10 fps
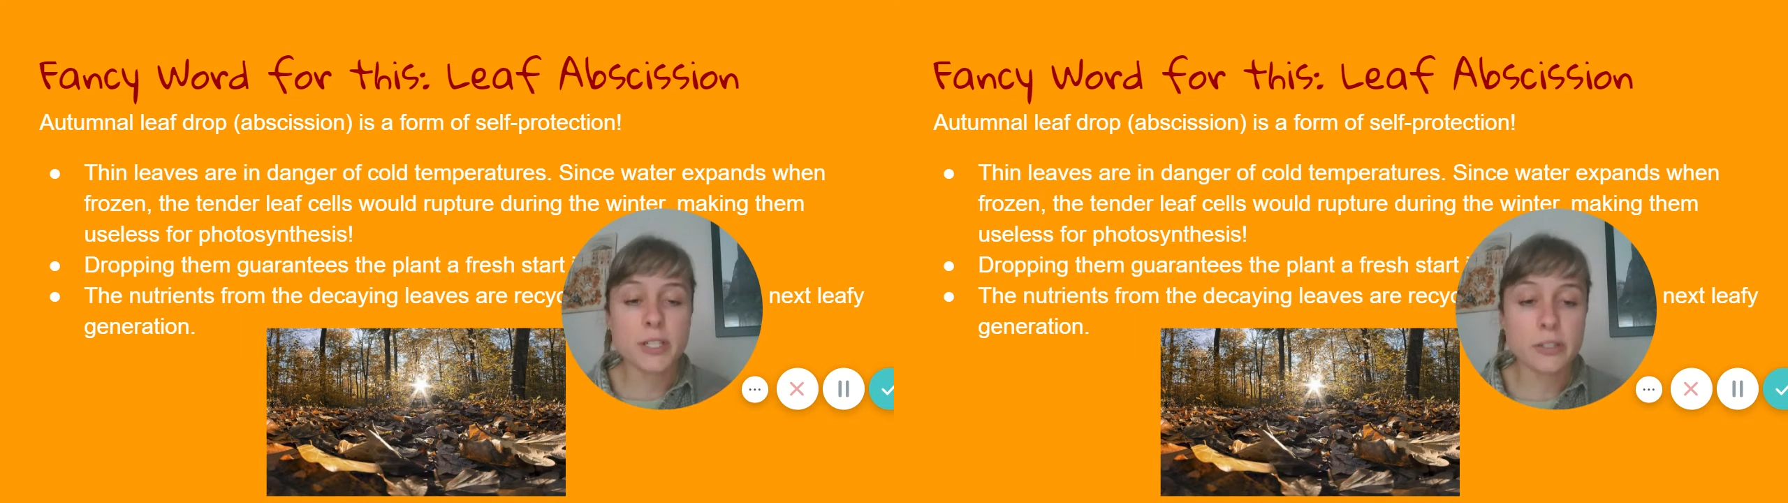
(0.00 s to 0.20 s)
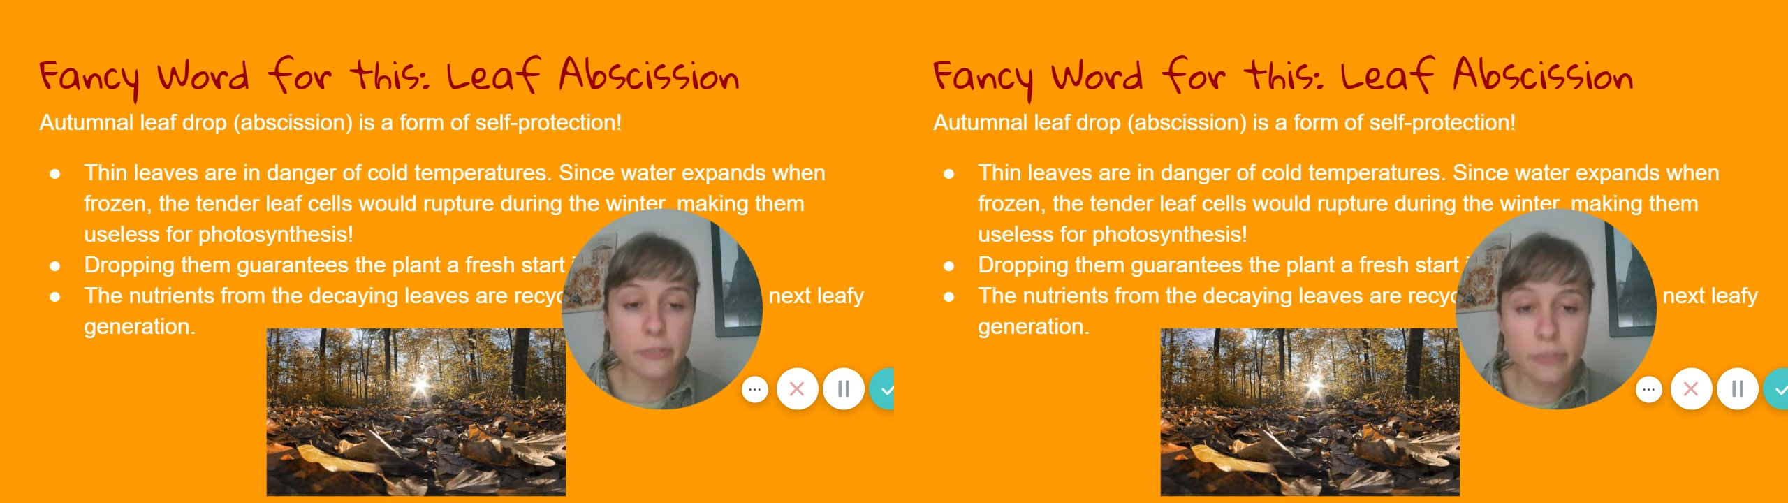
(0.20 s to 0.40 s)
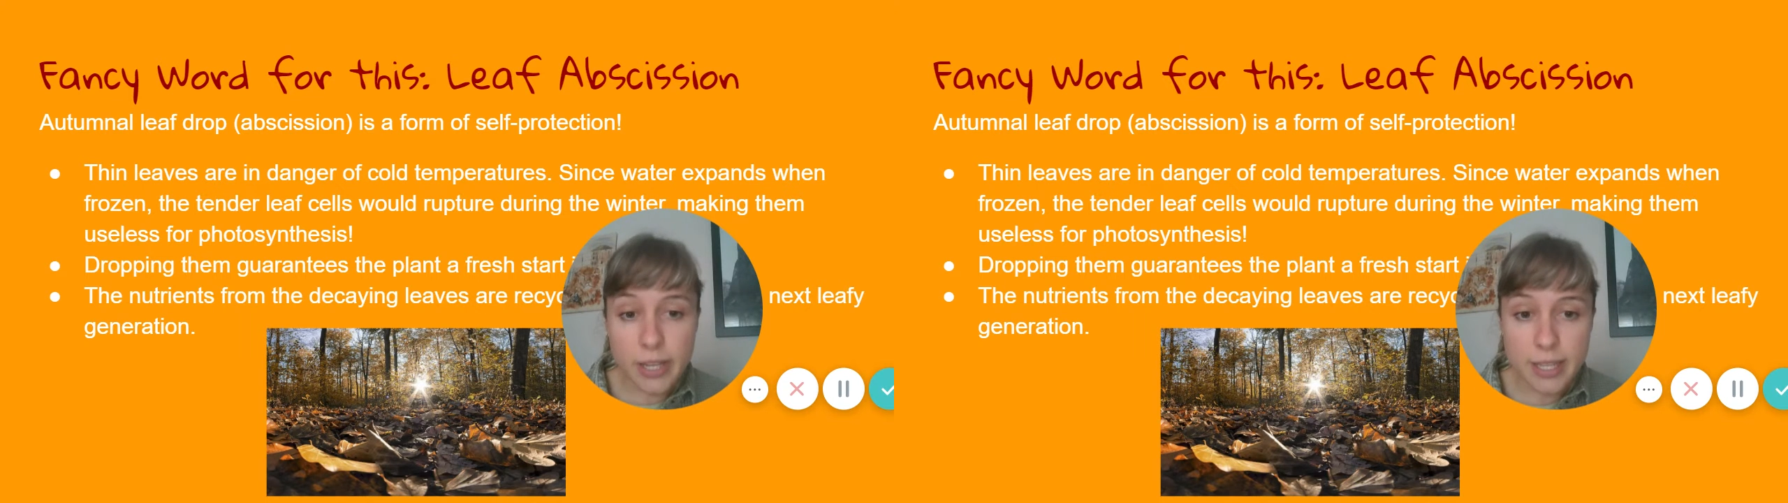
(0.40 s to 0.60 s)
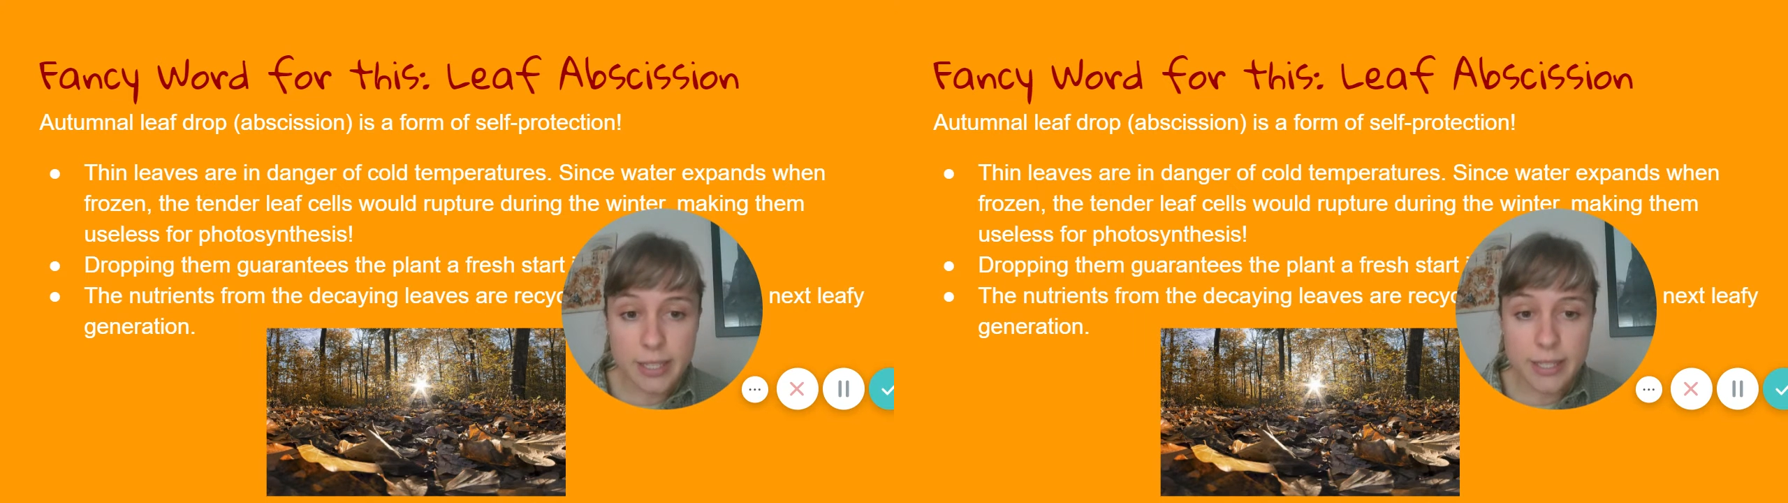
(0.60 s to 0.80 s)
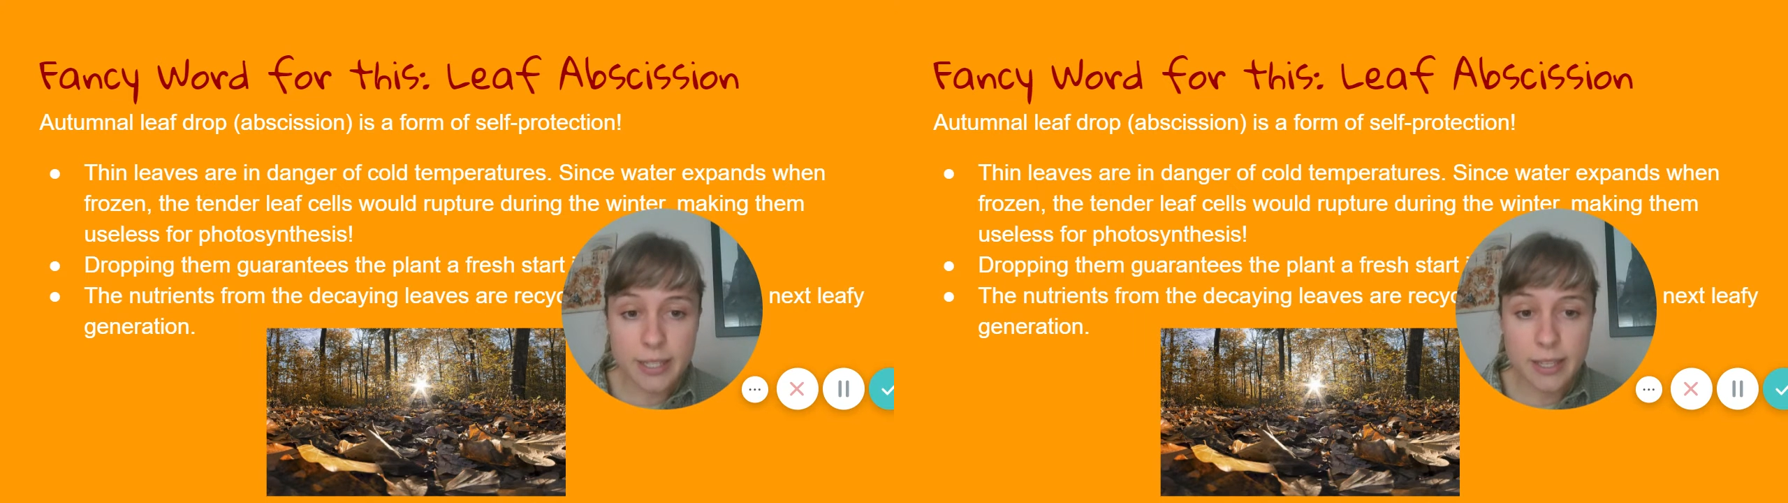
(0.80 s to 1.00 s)
to
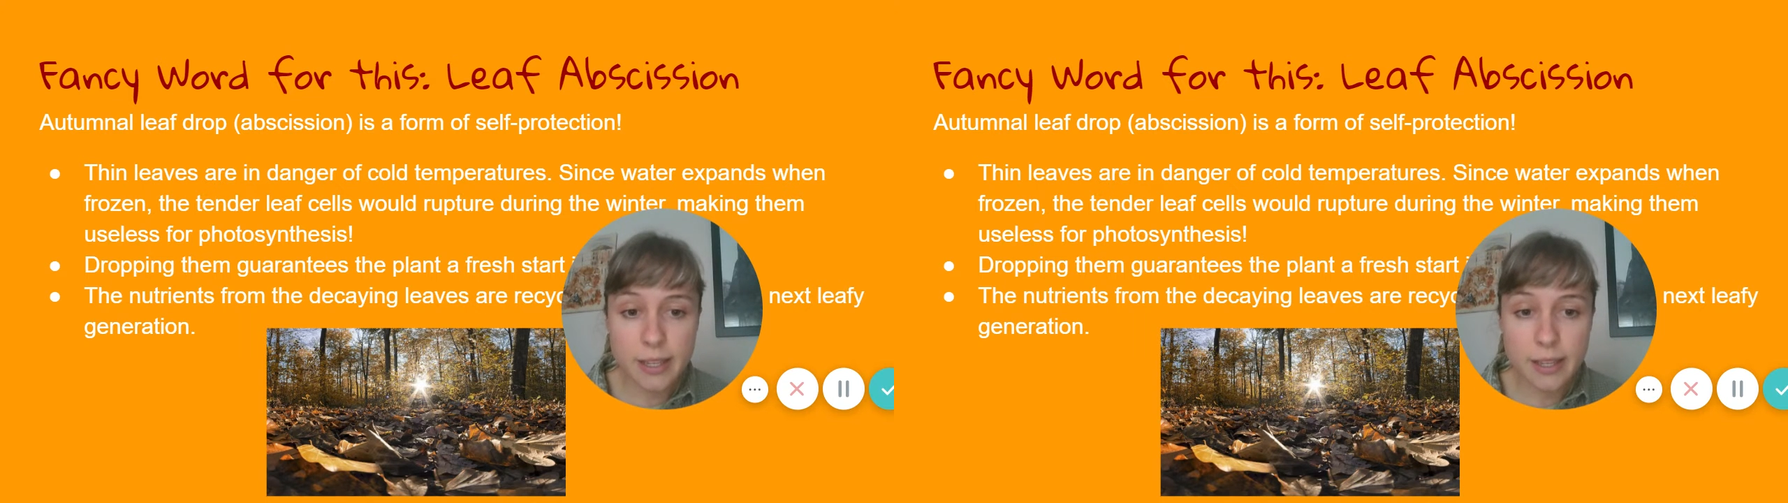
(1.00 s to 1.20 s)
freeze,